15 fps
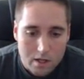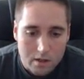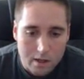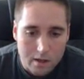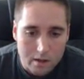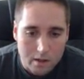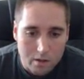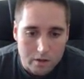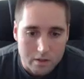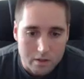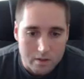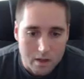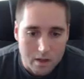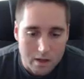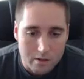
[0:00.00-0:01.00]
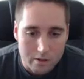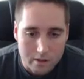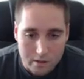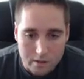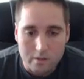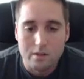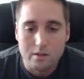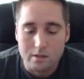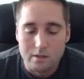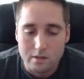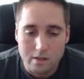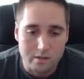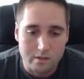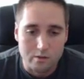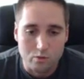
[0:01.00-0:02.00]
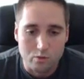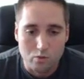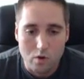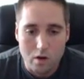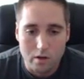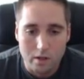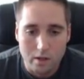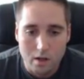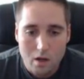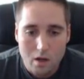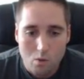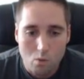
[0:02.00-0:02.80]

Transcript: down here at the slider you can see it says it's running